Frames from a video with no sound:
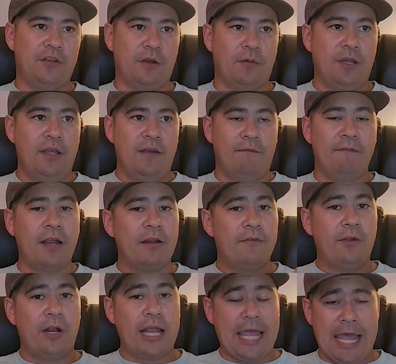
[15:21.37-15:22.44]
So very,
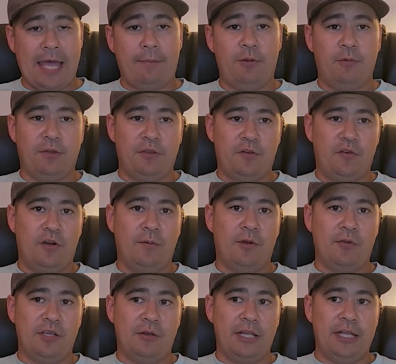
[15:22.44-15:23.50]
very happy with the
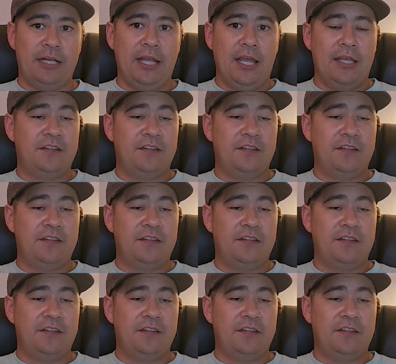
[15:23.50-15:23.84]
turbo unit.